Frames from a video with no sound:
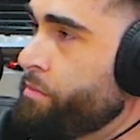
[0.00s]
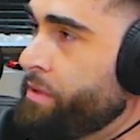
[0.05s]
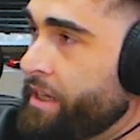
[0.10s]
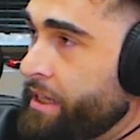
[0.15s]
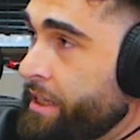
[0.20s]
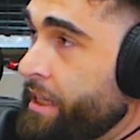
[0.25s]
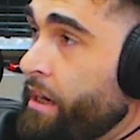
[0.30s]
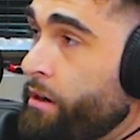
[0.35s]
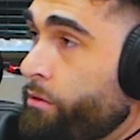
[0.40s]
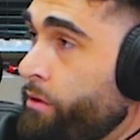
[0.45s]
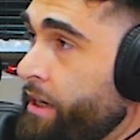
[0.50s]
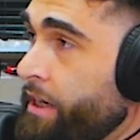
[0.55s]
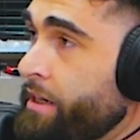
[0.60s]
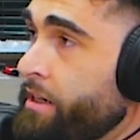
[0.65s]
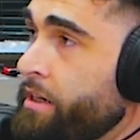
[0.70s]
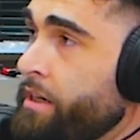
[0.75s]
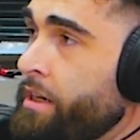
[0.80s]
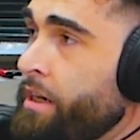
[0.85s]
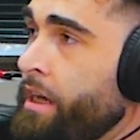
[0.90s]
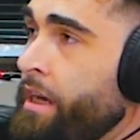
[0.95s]
being that way
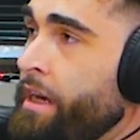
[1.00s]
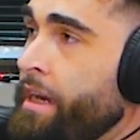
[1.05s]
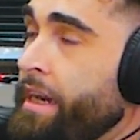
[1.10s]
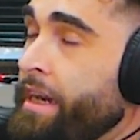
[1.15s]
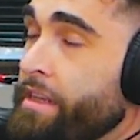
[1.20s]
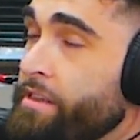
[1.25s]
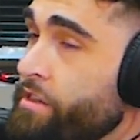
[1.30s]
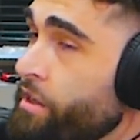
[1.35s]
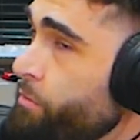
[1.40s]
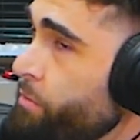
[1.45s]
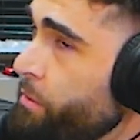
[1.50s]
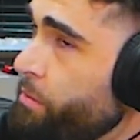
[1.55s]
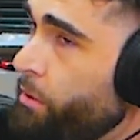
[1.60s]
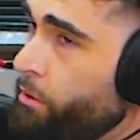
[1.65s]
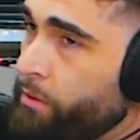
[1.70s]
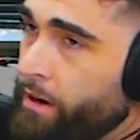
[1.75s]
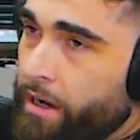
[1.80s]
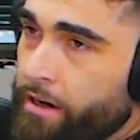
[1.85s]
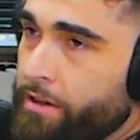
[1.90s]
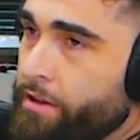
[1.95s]
and some people
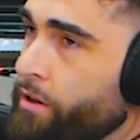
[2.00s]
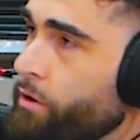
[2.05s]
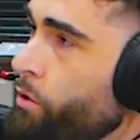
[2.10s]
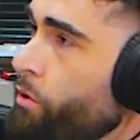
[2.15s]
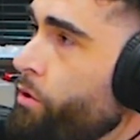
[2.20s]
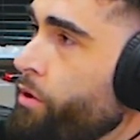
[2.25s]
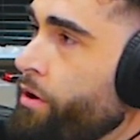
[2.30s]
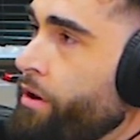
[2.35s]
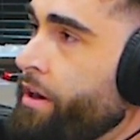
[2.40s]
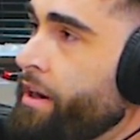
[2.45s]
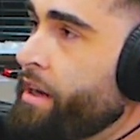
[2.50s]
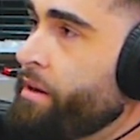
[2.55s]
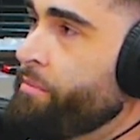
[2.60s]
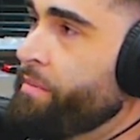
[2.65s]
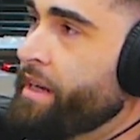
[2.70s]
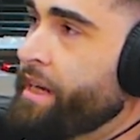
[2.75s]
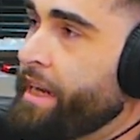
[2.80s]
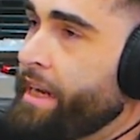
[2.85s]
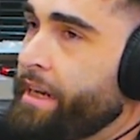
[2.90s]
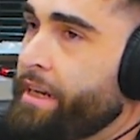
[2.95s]
rounded the corner and
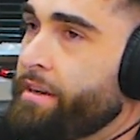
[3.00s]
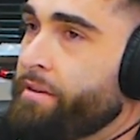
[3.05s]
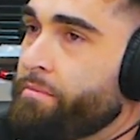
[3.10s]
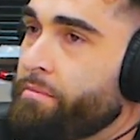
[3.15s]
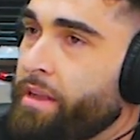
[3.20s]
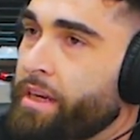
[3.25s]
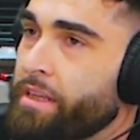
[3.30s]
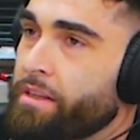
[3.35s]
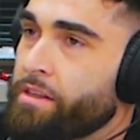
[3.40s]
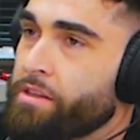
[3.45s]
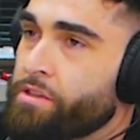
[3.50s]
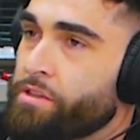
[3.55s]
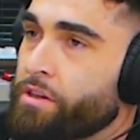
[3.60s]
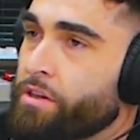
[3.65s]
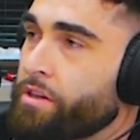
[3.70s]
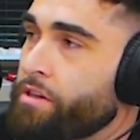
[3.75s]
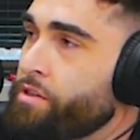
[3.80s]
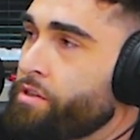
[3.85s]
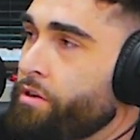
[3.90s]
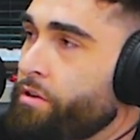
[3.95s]
became like the
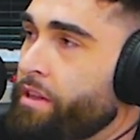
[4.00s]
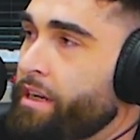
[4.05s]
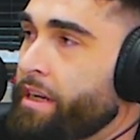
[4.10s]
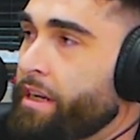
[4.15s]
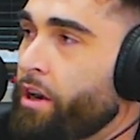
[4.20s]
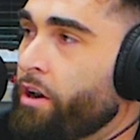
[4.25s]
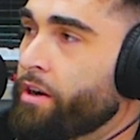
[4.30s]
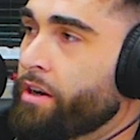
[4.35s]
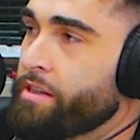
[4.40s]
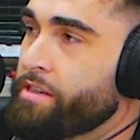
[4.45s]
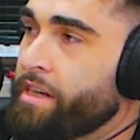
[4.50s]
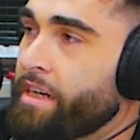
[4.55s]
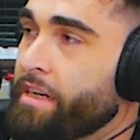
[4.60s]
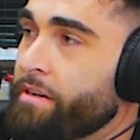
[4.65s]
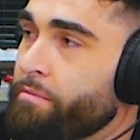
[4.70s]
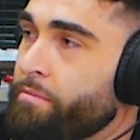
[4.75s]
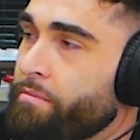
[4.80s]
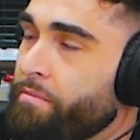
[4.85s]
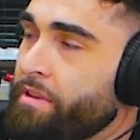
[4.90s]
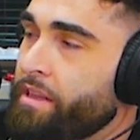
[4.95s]
Cirque du Soleil
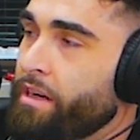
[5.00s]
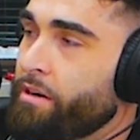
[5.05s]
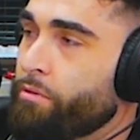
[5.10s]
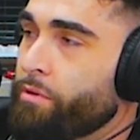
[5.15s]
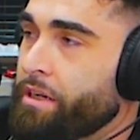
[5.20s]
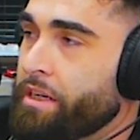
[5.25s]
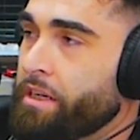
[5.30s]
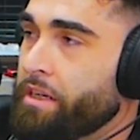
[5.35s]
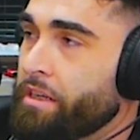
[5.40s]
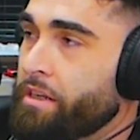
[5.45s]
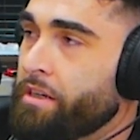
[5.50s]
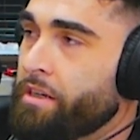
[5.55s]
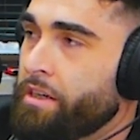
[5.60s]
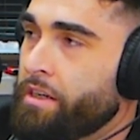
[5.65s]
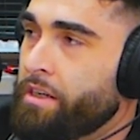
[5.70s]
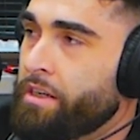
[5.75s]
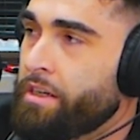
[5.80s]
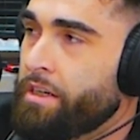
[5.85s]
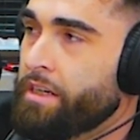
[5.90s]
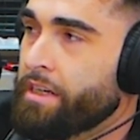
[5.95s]
archetype that we
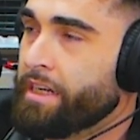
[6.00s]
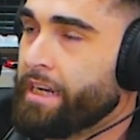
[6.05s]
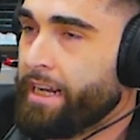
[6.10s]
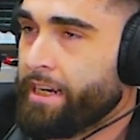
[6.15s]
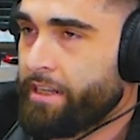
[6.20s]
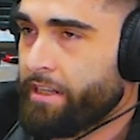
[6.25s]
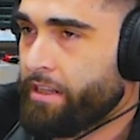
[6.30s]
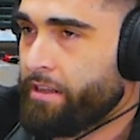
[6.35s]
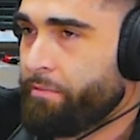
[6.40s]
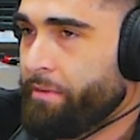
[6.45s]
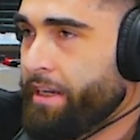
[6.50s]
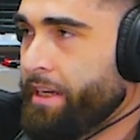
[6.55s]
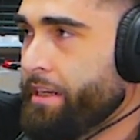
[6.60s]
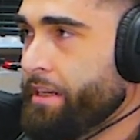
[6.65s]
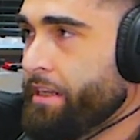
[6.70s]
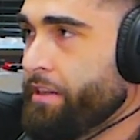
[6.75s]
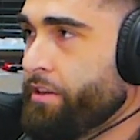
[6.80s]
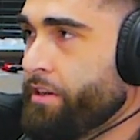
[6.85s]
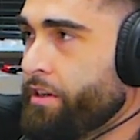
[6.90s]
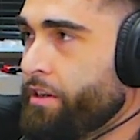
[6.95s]
kind of
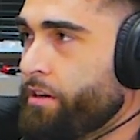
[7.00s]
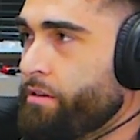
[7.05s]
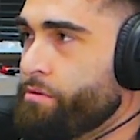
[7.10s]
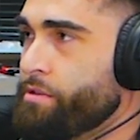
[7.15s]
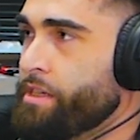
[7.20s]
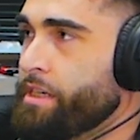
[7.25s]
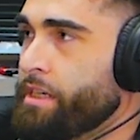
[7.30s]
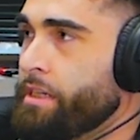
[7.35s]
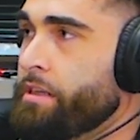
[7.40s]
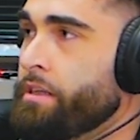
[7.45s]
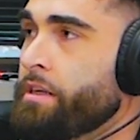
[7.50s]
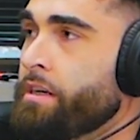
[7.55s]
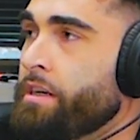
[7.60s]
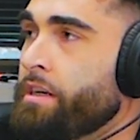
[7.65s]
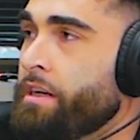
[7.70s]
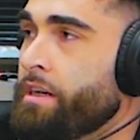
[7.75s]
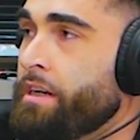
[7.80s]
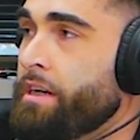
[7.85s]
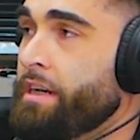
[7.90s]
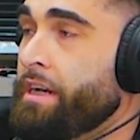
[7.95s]
demanded. You know what I'm saying?
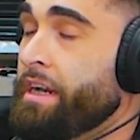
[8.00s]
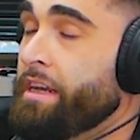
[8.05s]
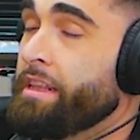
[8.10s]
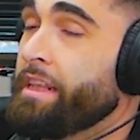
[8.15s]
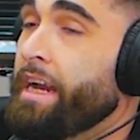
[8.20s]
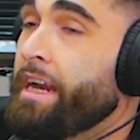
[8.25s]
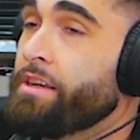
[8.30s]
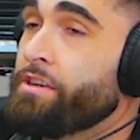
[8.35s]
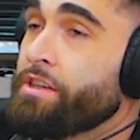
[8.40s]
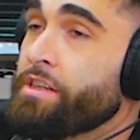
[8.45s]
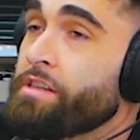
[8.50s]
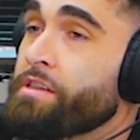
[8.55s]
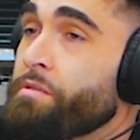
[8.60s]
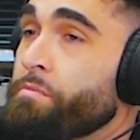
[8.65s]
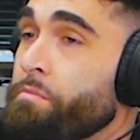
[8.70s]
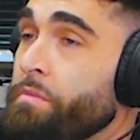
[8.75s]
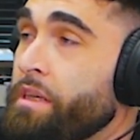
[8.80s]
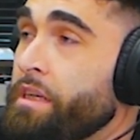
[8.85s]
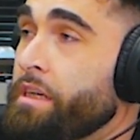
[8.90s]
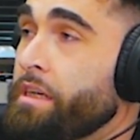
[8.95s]
Mm-hmm. And that shit to
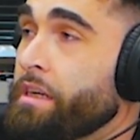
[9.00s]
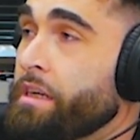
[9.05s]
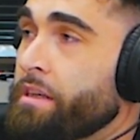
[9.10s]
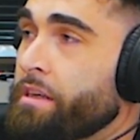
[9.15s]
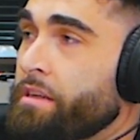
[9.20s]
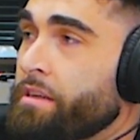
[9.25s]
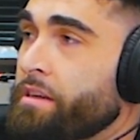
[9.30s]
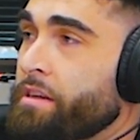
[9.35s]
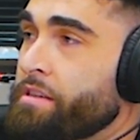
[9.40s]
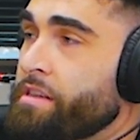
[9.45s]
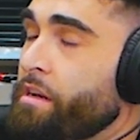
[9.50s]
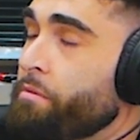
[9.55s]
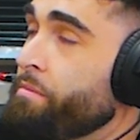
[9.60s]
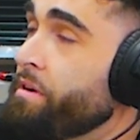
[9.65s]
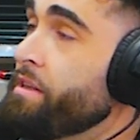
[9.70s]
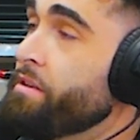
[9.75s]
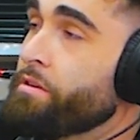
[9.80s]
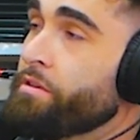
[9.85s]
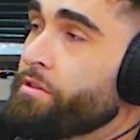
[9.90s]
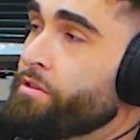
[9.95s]
me, because I've
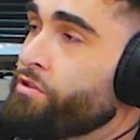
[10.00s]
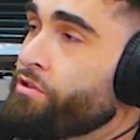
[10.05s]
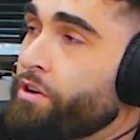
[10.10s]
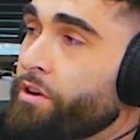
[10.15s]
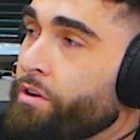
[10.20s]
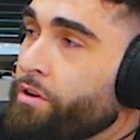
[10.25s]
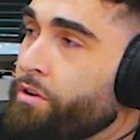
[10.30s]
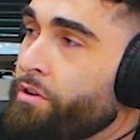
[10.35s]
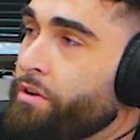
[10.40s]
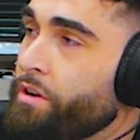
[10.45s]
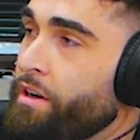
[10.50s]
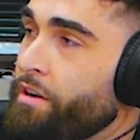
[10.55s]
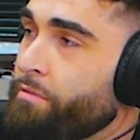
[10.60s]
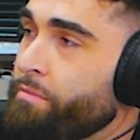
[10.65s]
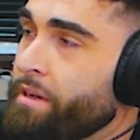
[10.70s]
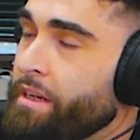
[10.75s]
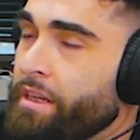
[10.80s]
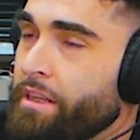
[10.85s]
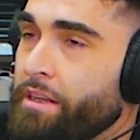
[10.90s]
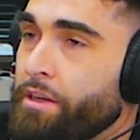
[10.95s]
been through the struggle of
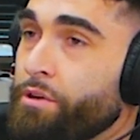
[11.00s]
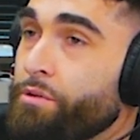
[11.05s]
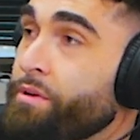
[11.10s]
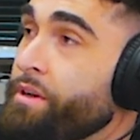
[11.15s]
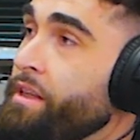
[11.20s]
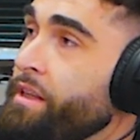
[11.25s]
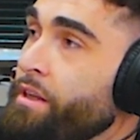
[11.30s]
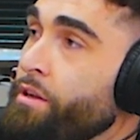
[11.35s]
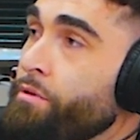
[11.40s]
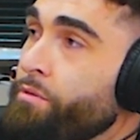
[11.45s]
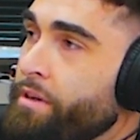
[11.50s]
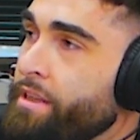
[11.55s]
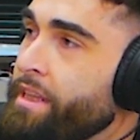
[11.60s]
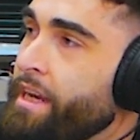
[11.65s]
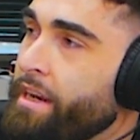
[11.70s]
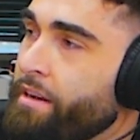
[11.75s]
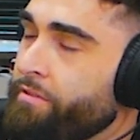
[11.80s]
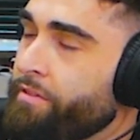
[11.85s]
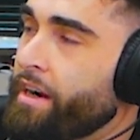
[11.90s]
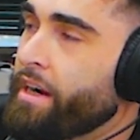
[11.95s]
being new in new in
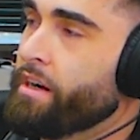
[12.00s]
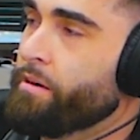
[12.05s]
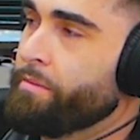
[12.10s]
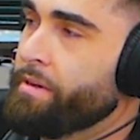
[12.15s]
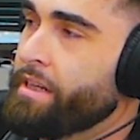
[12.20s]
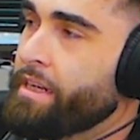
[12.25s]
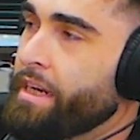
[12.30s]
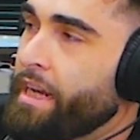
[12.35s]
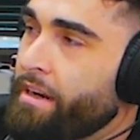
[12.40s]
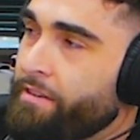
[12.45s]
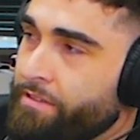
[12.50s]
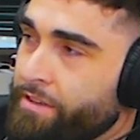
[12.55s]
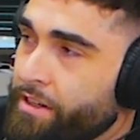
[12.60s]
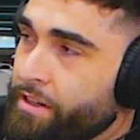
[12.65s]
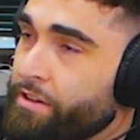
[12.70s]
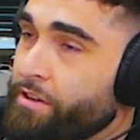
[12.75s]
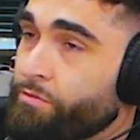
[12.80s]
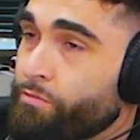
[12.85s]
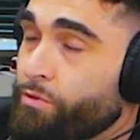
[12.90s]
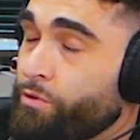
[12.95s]
that environment and having to
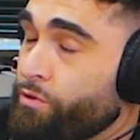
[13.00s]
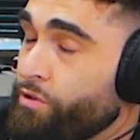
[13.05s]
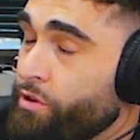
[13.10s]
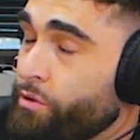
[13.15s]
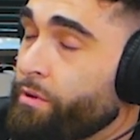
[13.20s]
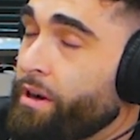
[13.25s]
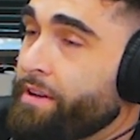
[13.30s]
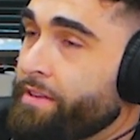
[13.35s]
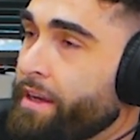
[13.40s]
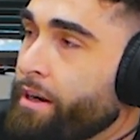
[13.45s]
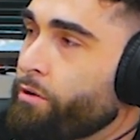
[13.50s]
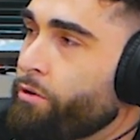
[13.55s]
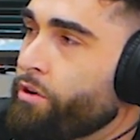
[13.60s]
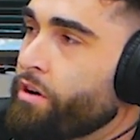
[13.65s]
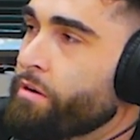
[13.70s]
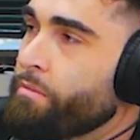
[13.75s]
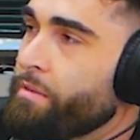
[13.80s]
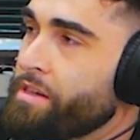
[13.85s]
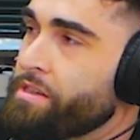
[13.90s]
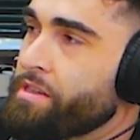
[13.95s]
t- to round that
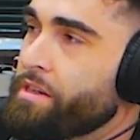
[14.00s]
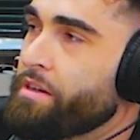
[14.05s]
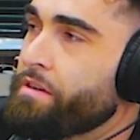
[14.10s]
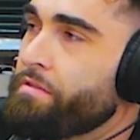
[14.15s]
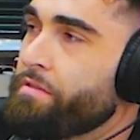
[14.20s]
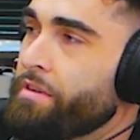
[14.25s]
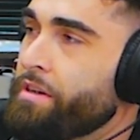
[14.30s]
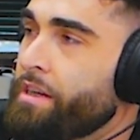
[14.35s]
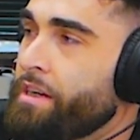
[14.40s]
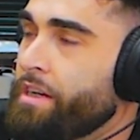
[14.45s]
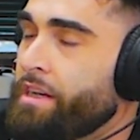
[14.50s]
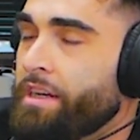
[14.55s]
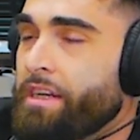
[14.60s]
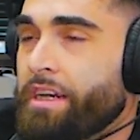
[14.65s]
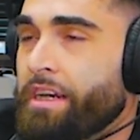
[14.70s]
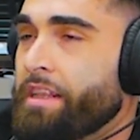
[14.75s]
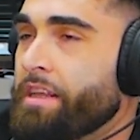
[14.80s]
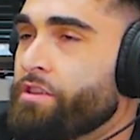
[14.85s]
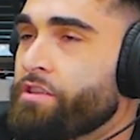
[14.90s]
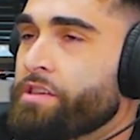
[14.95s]
corner myself,
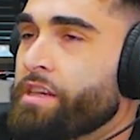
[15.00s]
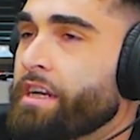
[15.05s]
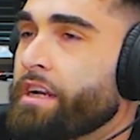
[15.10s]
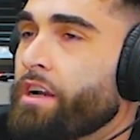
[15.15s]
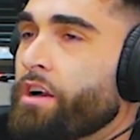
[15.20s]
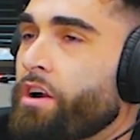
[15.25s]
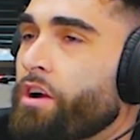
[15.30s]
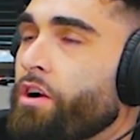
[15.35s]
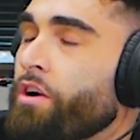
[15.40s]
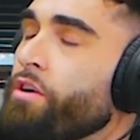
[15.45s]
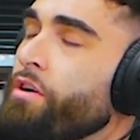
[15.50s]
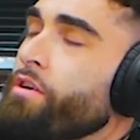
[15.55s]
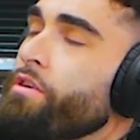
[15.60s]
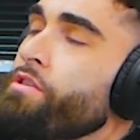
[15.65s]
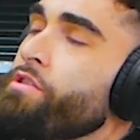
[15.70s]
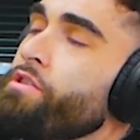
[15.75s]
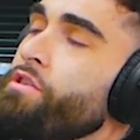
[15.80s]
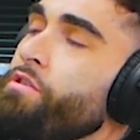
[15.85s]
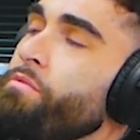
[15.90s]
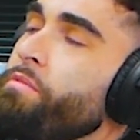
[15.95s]
and it just like
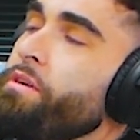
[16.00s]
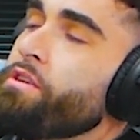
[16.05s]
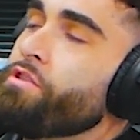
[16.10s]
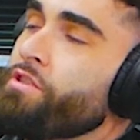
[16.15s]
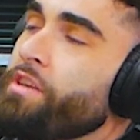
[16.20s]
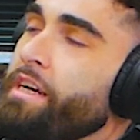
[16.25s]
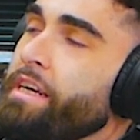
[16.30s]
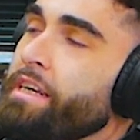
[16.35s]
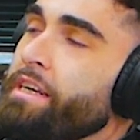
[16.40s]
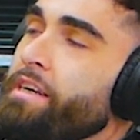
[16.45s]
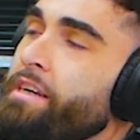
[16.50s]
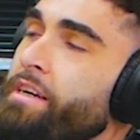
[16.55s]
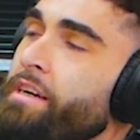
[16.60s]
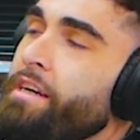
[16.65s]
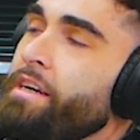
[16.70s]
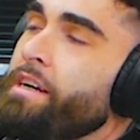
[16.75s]
earned so much like.